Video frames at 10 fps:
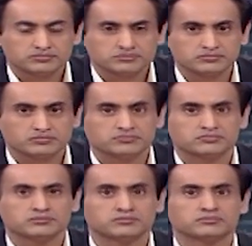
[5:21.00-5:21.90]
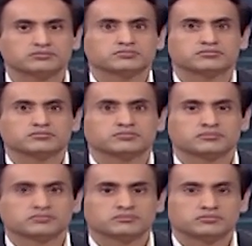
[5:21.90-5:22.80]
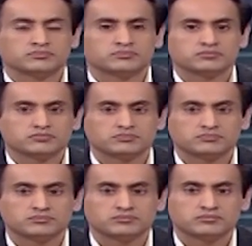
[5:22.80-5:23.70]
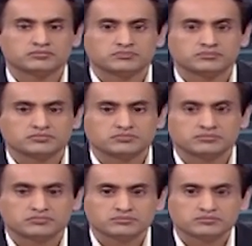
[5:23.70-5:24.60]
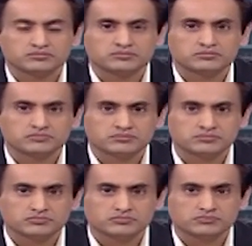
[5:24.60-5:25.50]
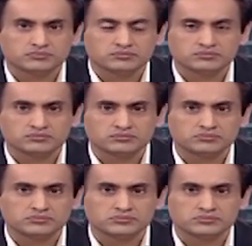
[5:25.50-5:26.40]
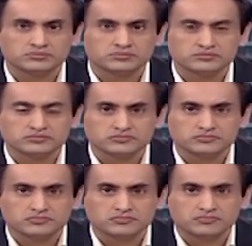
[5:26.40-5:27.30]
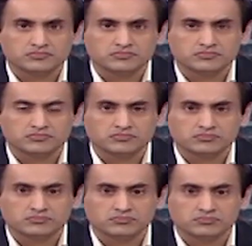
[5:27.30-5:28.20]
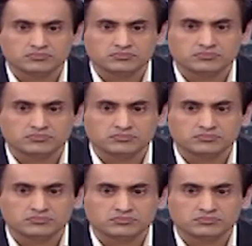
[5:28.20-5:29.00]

This person isn't speaking.